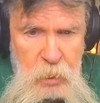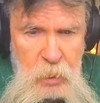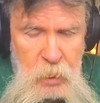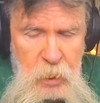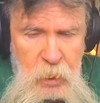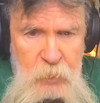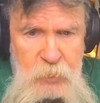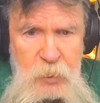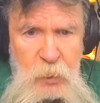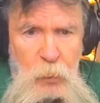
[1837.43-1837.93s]

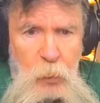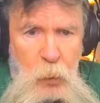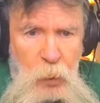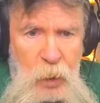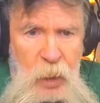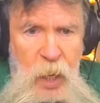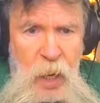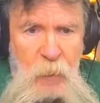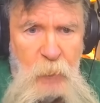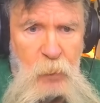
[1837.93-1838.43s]
into what
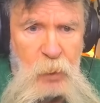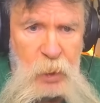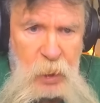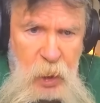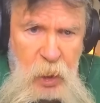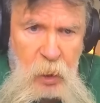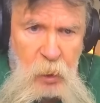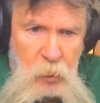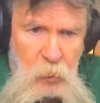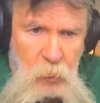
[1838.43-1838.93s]
I would
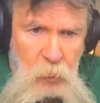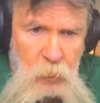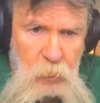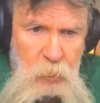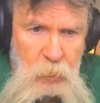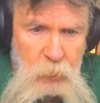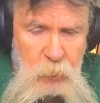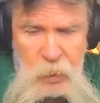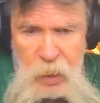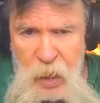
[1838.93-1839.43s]
hear
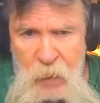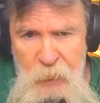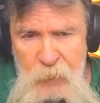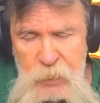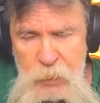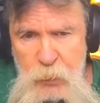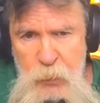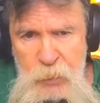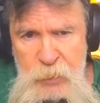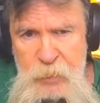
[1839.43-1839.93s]
when I
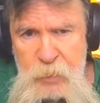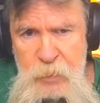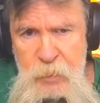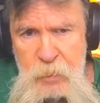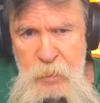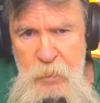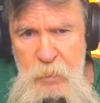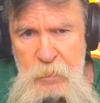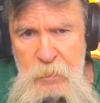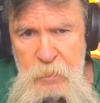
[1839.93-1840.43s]
was with
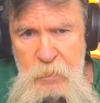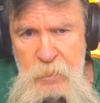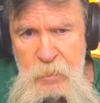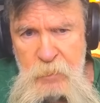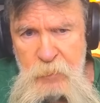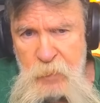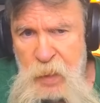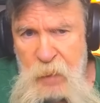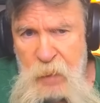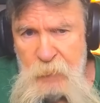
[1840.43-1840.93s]

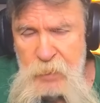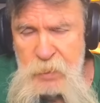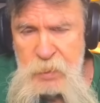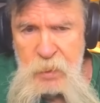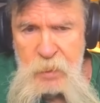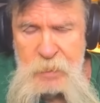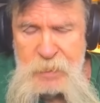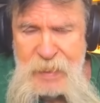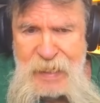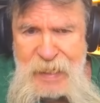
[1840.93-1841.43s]
when I was
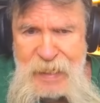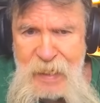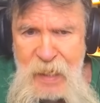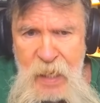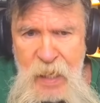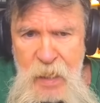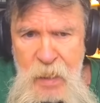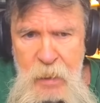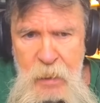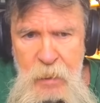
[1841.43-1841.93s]
in
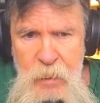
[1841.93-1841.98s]
TNA.